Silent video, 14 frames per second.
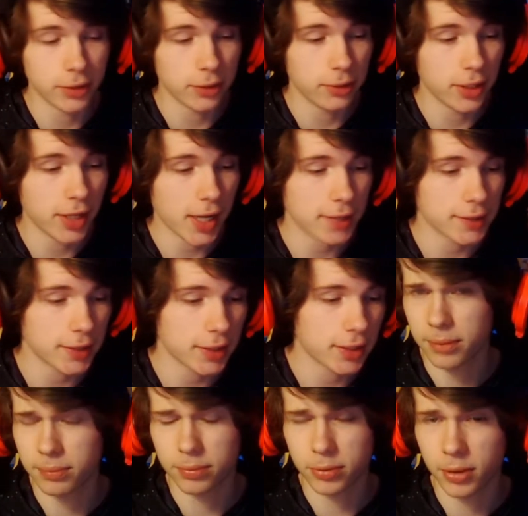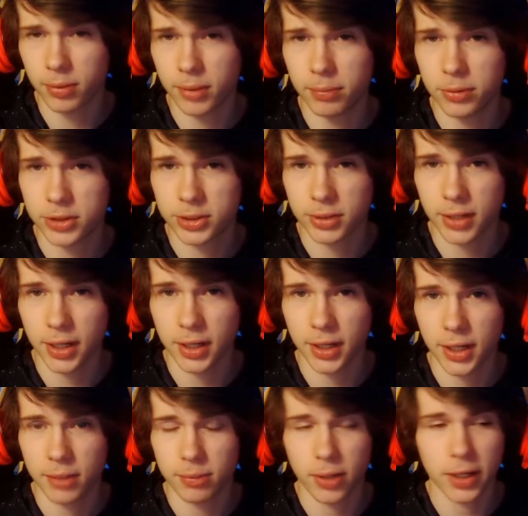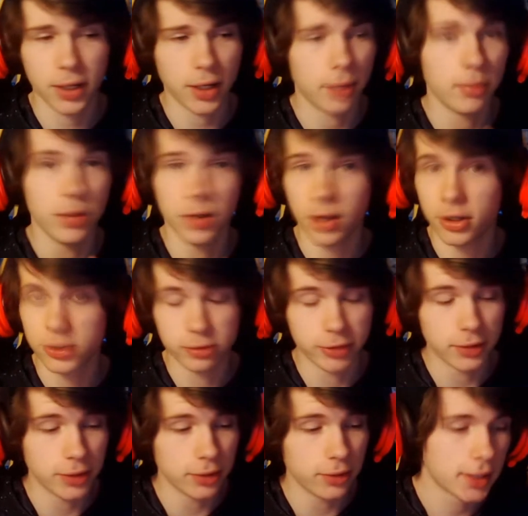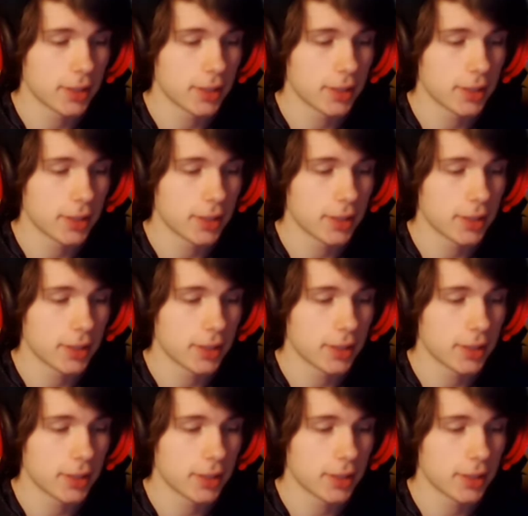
good at editing. And of course I J Slap.